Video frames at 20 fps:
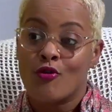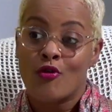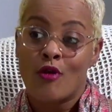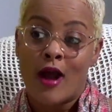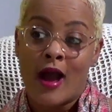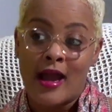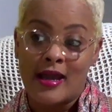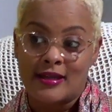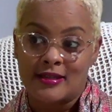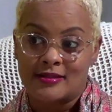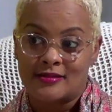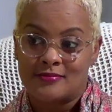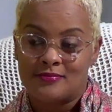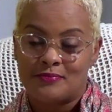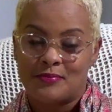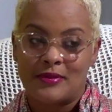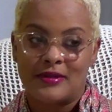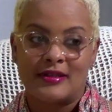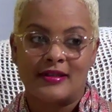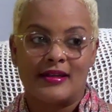be. this
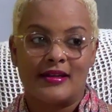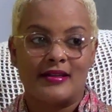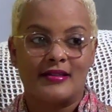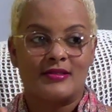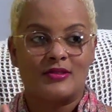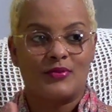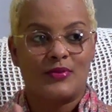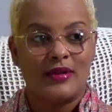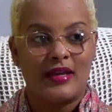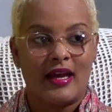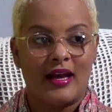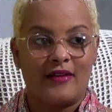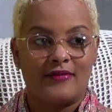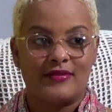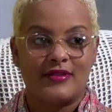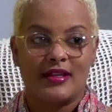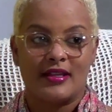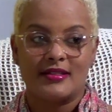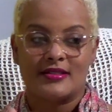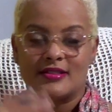view that men are
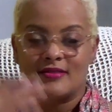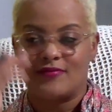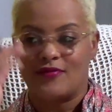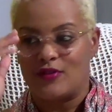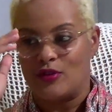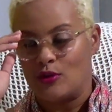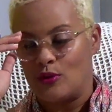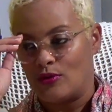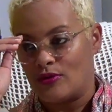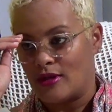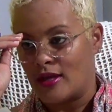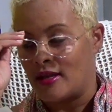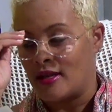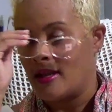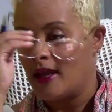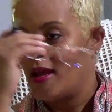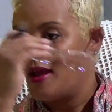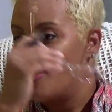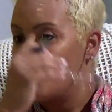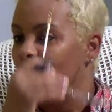supposed to be
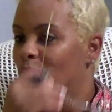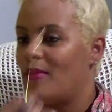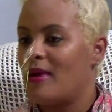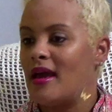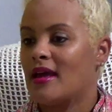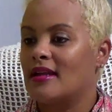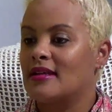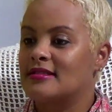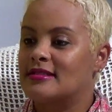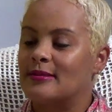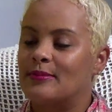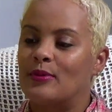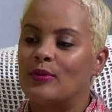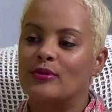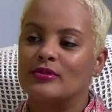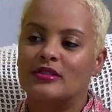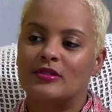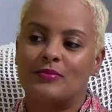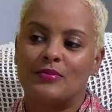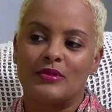strong. But I always
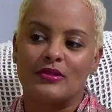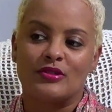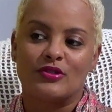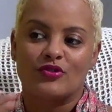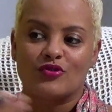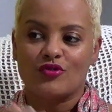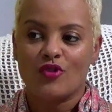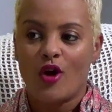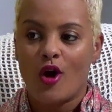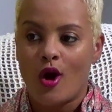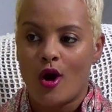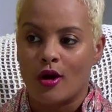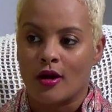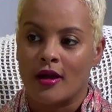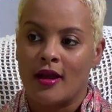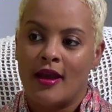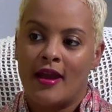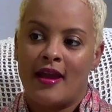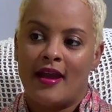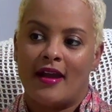thought men would
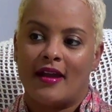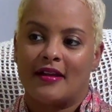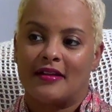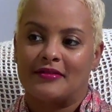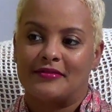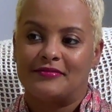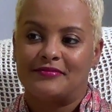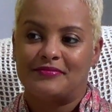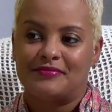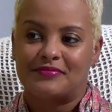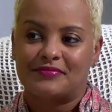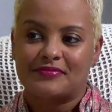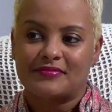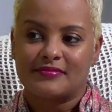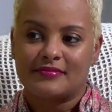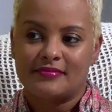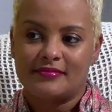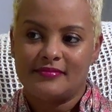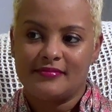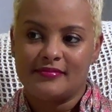have
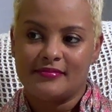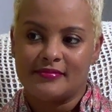would, would